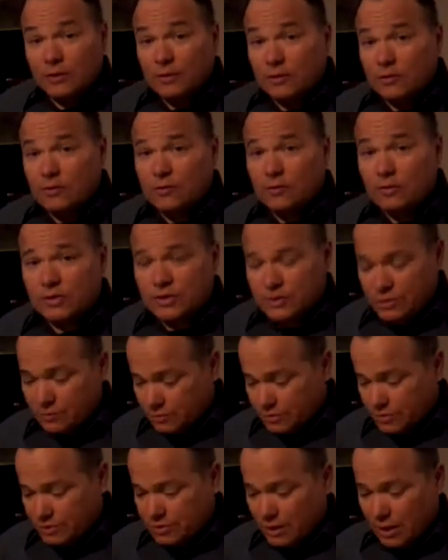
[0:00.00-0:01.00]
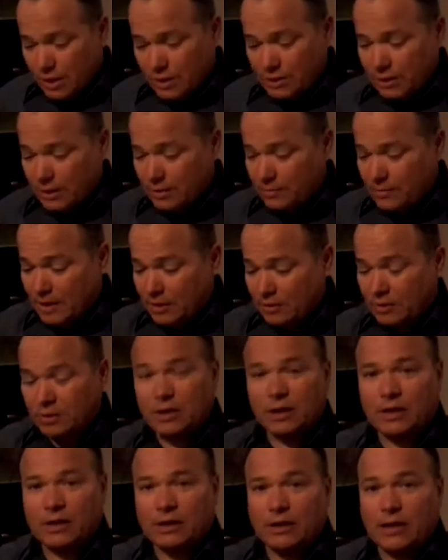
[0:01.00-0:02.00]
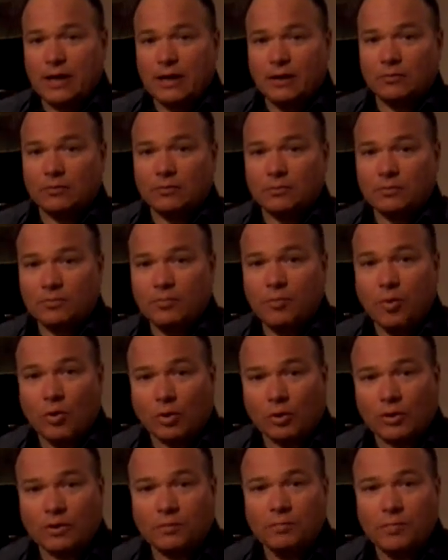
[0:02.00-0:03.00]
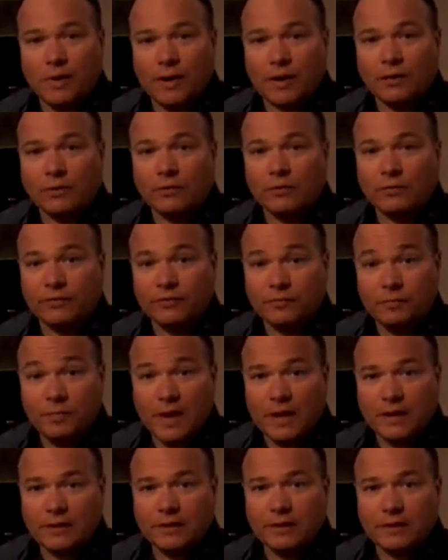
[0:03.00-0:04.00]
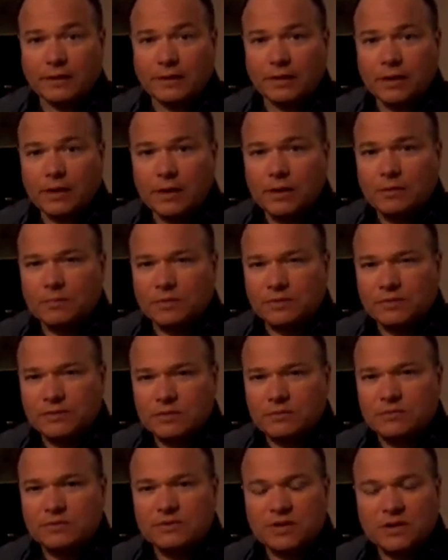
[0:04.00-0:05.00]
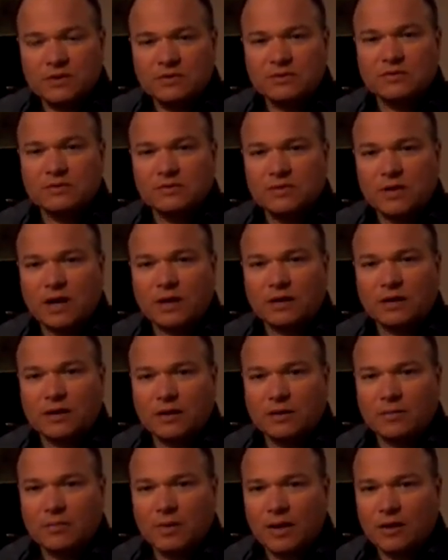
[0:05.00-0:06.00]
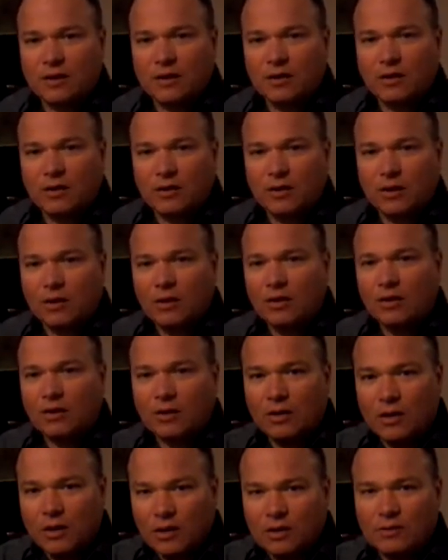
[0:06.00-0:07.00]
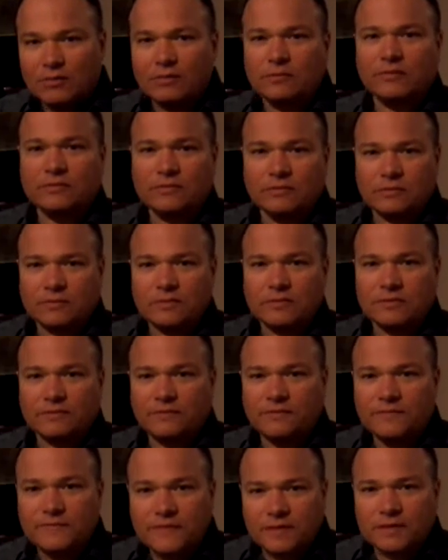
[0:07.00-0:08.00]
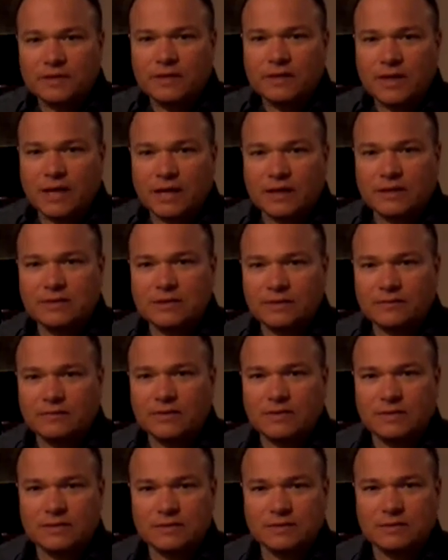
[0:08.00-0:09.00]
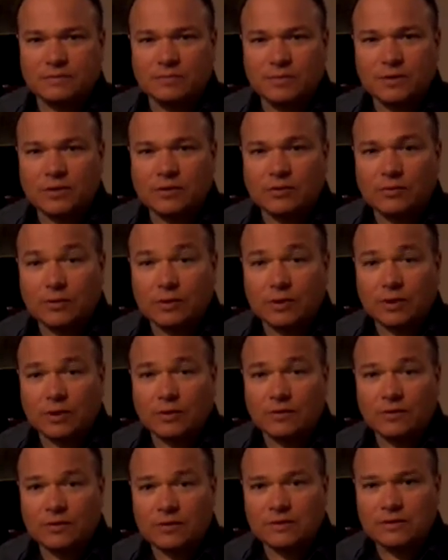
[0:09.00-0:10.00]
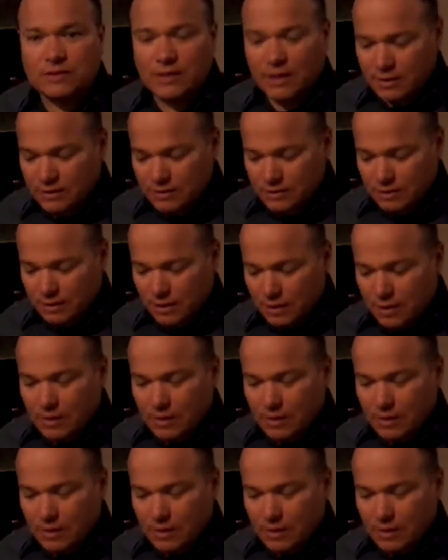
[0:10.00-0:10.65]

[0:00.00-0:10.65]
Of course, she was talking about cutting out pork barrel spending, but she was also talking about all other sorts of filthy activities that have been going on in this nation.